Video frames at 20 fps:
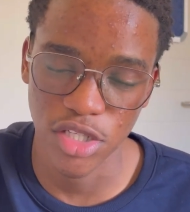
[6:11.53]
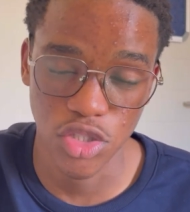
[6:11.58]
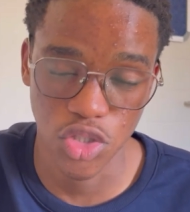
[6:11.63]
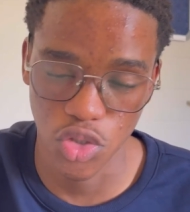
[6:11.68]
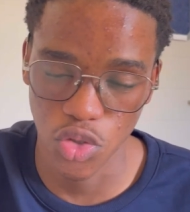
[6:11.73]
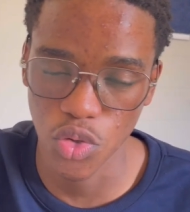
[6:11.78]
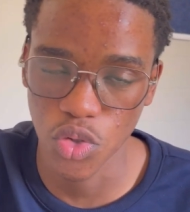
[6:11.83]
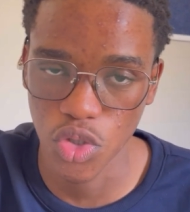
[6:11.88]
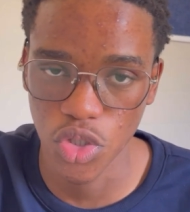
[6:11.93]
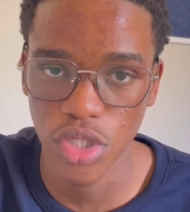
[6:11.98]

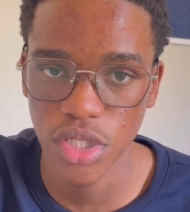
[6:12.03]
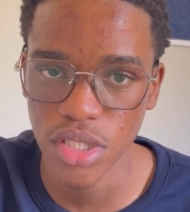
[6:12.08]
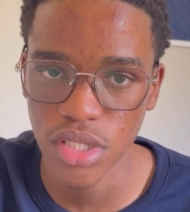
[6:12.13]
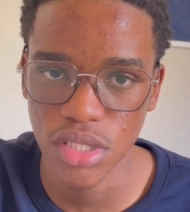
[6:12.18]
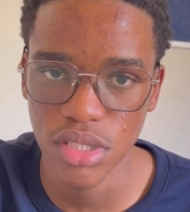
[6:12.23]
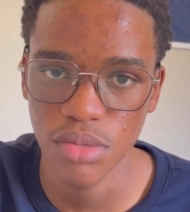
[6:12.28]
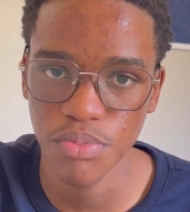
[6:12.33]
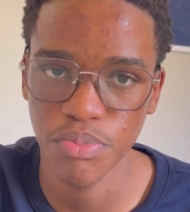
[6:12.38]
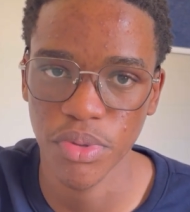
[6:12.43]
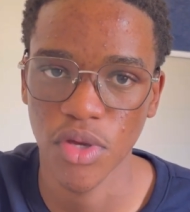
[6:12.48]
you could,
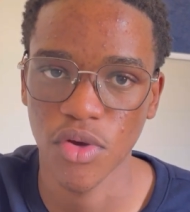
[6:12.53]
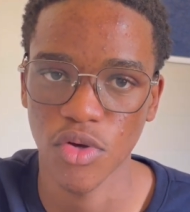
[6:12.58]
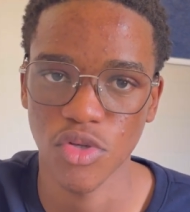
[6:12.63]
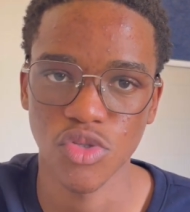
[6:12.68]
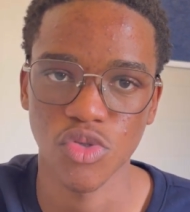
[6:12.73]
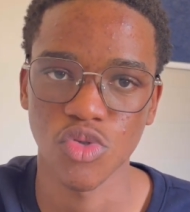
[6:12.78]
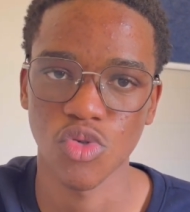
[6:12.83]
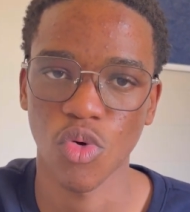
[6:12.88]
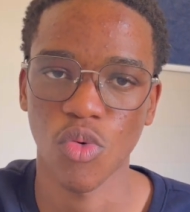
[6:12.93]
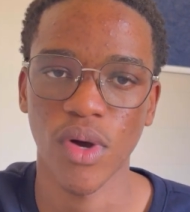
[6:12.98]
because
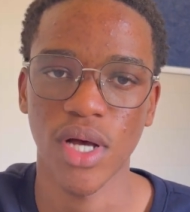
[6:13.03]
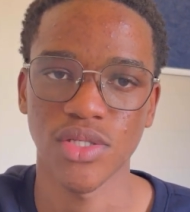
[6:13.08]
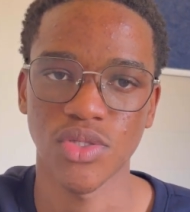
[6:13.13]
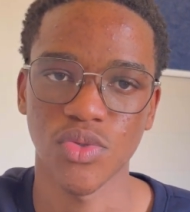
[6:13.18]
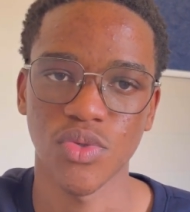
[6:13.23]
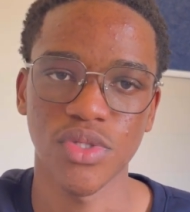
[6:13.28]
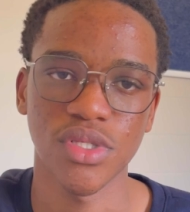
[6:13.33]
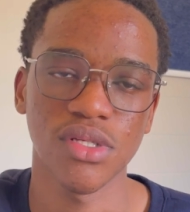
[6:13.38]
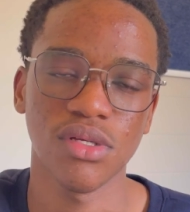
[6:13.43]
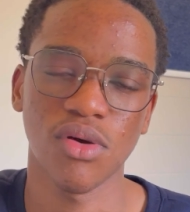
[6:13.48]

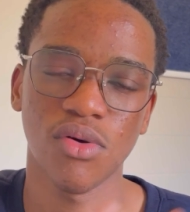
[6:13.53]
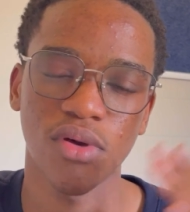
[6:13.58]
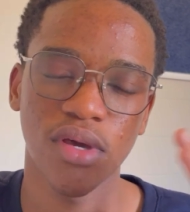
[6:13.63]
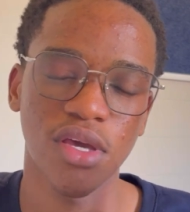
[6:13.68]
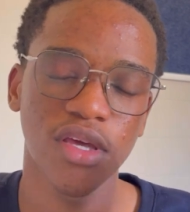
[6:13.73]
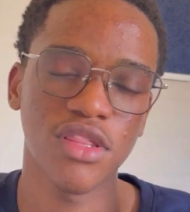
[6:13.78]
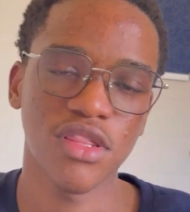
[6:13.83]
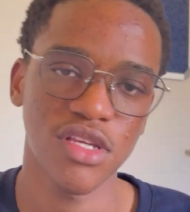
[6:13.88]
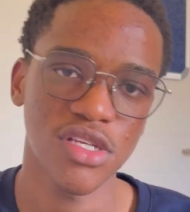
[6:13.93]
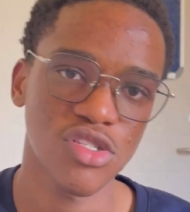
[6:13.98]

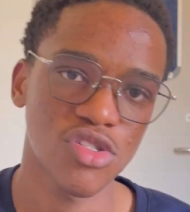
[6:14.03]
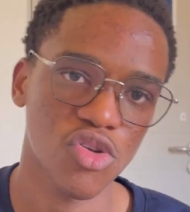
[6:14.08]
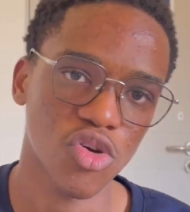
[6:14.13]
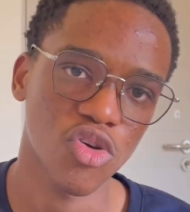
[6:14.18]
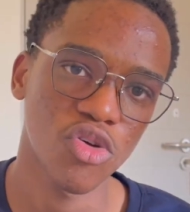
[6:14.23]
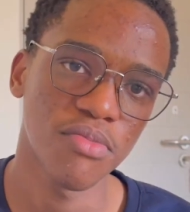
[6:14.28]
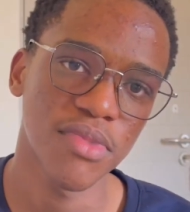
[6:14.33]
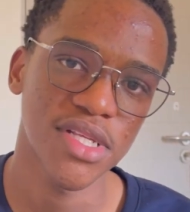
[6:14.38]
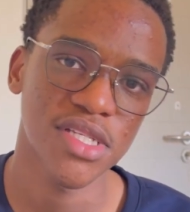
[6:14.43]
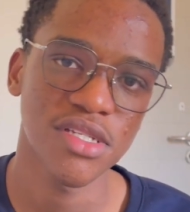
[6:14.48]
these
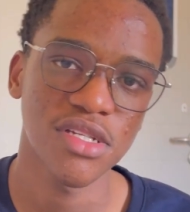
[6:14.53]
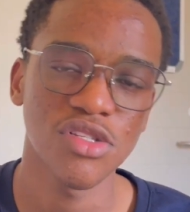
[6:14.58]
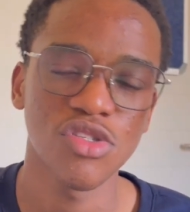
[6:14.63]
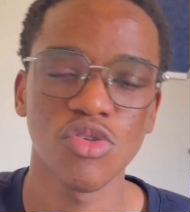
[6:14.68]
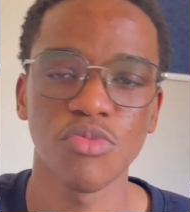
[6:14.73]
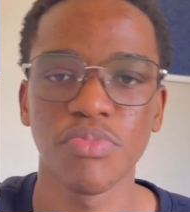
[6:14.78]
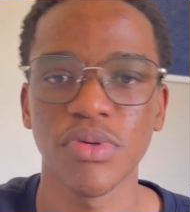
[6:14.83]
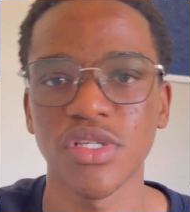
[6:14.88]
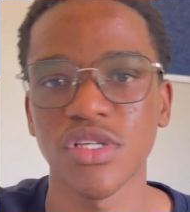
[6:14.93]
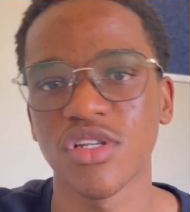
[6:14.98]
documents need to
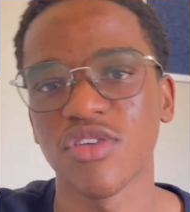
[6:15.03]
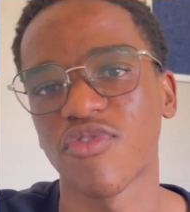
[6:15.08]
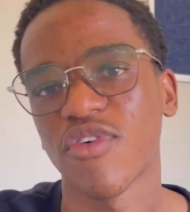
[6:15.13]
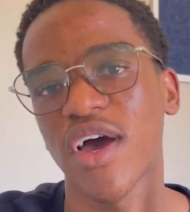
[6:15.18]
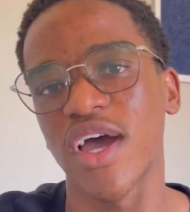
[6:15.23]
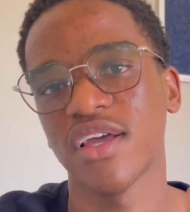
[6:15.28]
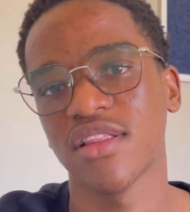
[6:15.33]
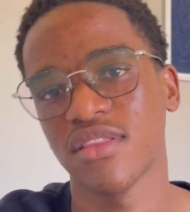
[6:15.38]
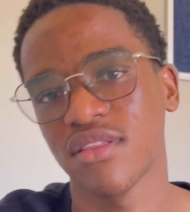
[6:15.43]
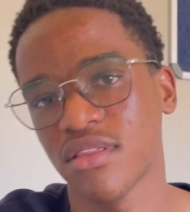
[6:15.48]
be
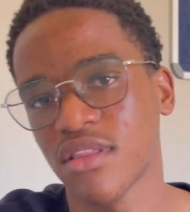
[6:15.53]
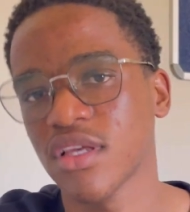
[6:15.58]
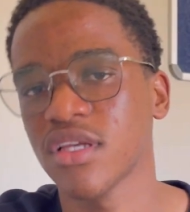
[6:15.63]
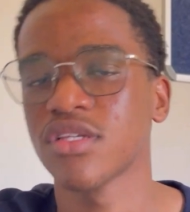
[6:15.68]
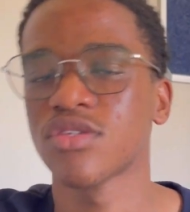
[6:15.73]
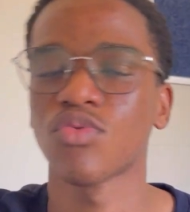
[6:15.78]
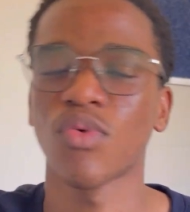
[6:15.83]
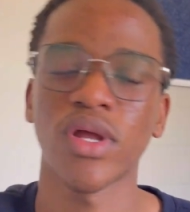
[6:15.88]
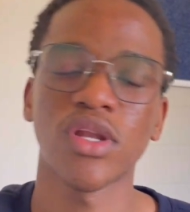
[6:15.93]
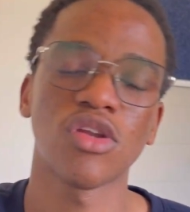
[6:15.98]
certified,
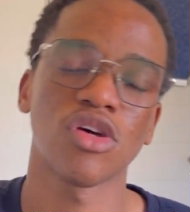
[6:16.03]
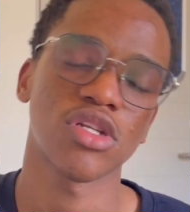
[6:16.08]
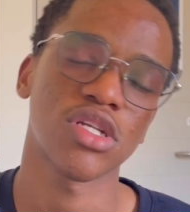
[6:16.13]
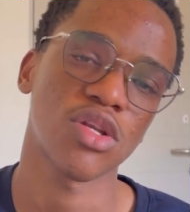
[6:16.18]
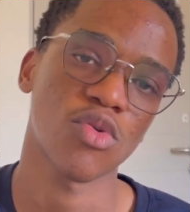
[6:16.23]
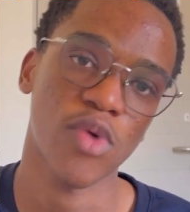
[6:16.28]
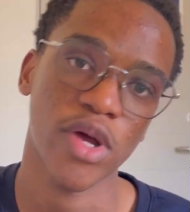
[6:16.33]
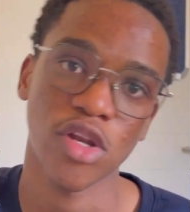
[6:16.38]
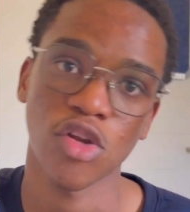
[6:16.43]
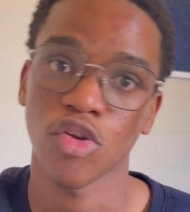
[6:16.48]
these whatnot and
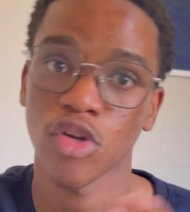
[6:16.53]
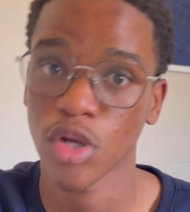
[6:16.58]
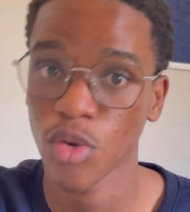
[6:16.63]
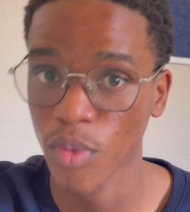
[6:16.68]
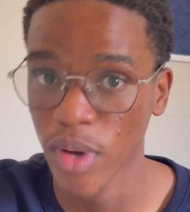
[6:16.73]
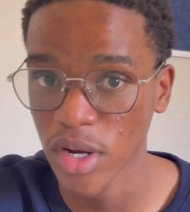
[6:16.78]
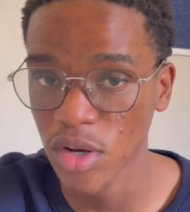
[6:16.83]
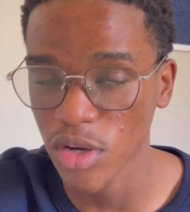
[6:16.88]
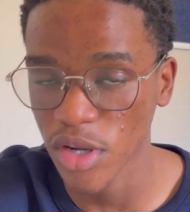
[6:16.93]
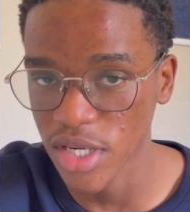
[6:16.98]
whatnot and
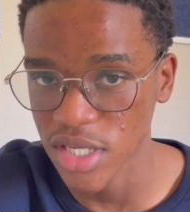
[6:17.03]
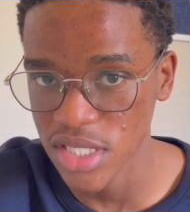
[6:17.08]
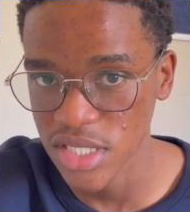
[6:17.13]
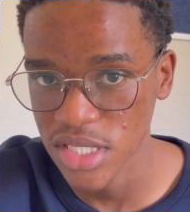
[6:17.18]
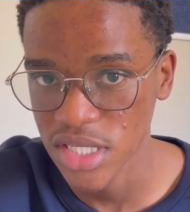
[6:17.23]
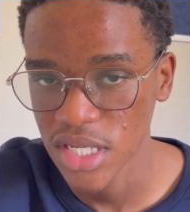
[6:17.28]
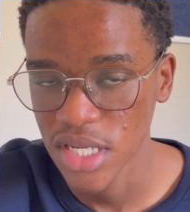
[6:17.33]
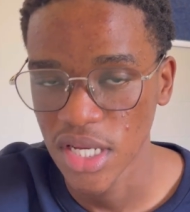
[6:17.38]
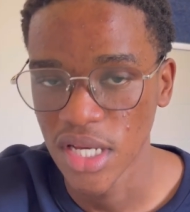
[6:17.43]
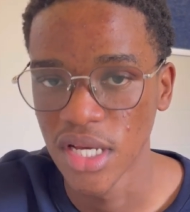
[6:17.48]
whatnot.
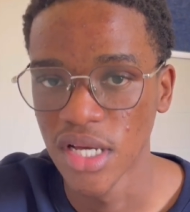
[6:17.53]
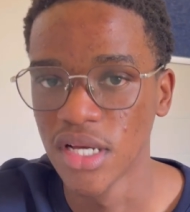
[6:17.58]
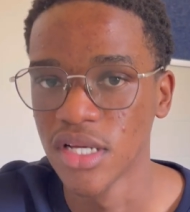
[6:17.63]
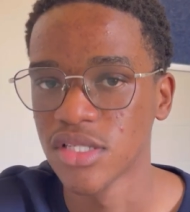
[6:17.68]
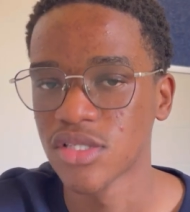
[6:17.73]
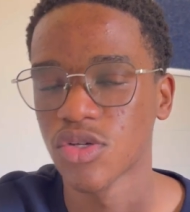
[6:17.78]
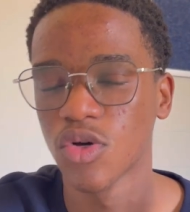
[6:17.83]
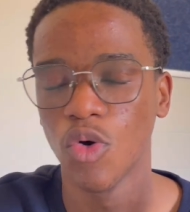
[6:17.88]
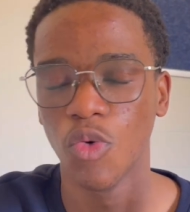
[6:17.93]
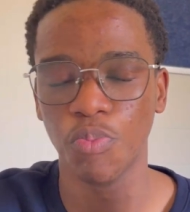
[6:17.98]

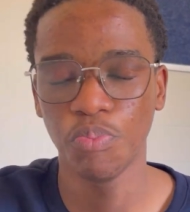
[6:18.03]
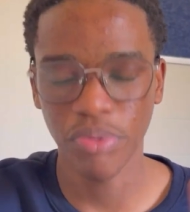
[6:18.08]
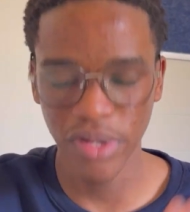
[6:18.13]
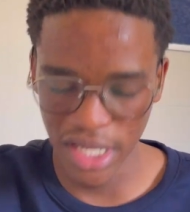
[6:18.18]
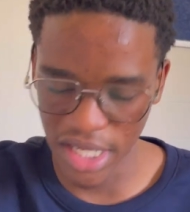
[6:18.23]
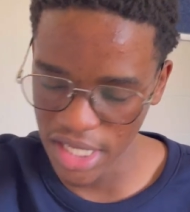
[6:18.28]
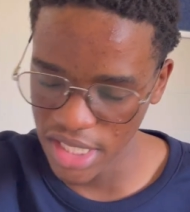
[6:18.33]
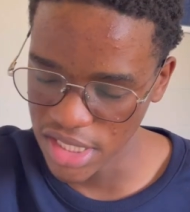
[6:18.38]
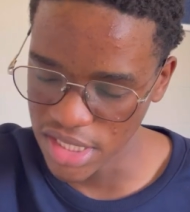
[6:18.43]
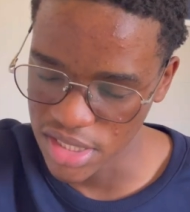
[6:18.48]
So
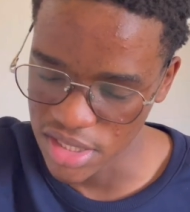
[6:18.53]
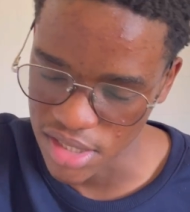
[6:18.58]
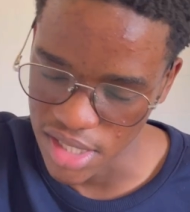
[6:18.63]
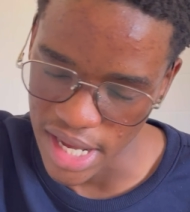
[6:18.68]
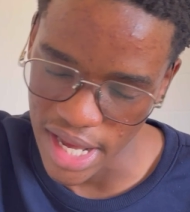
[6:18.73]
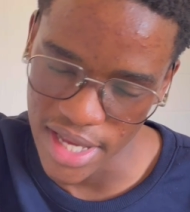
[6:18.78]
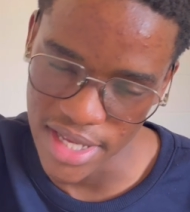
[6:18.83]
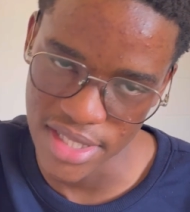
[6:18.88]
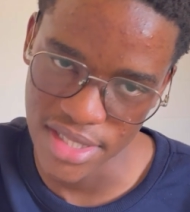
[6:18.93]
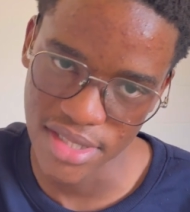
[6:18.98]
please,
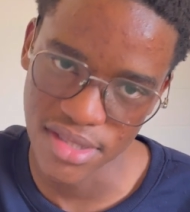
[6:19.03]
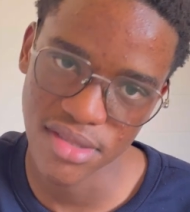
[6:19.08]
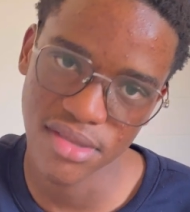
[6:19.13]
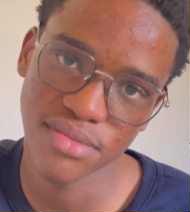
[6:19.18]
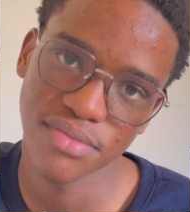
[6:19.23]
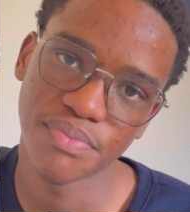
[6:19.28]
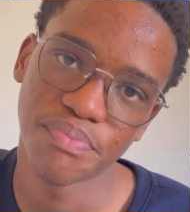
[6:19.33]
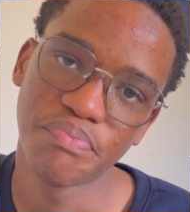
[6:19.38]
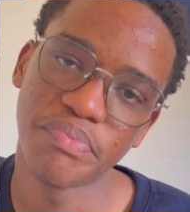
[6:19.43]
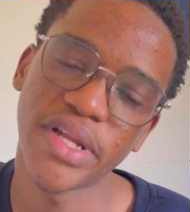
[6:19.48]
guys,
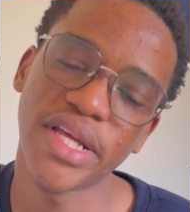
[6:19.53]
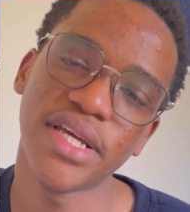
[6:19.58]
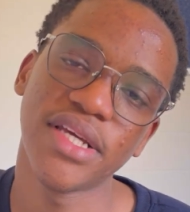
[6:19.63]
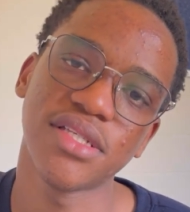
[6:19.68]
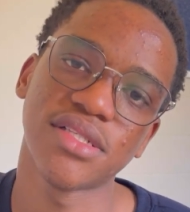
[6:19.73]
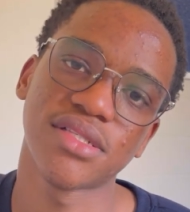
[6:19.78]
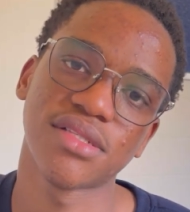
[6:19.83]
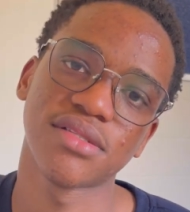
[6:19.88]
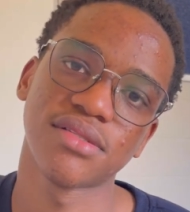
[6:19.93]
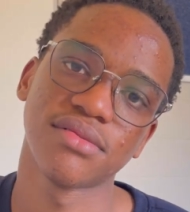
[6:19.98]

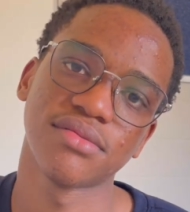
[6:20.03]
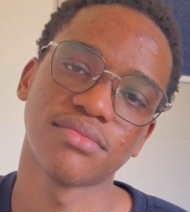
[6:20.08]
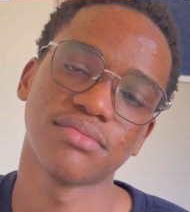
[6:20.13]
please